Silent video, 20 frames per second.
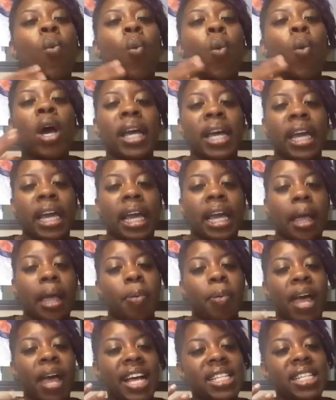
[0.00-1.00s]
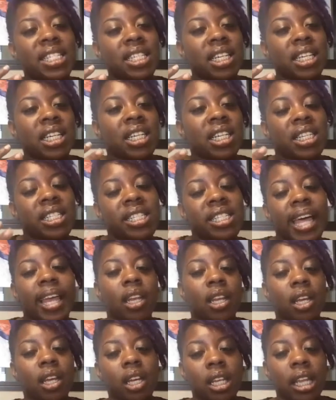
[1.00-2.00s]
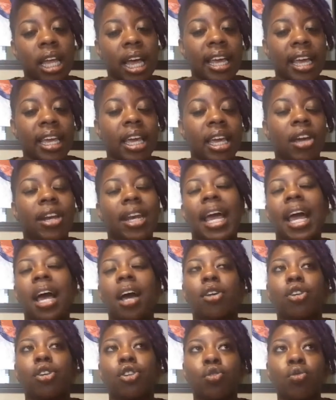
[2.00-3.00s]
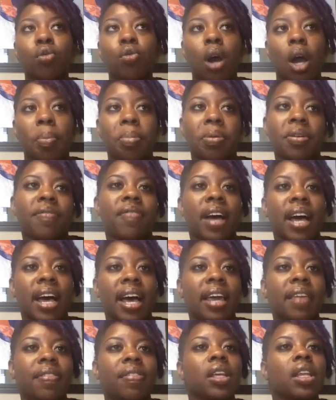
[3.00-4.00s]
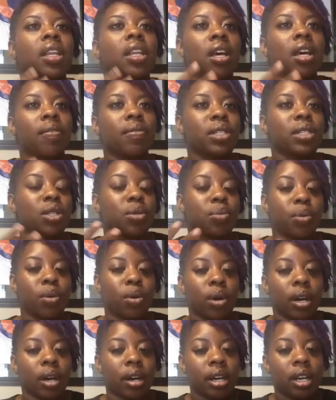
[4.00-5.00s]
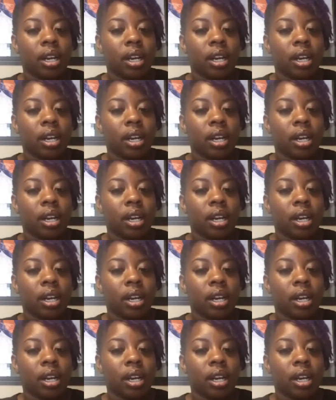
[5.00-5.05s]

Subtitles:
what capacity does that look like and how you all provide the love and support?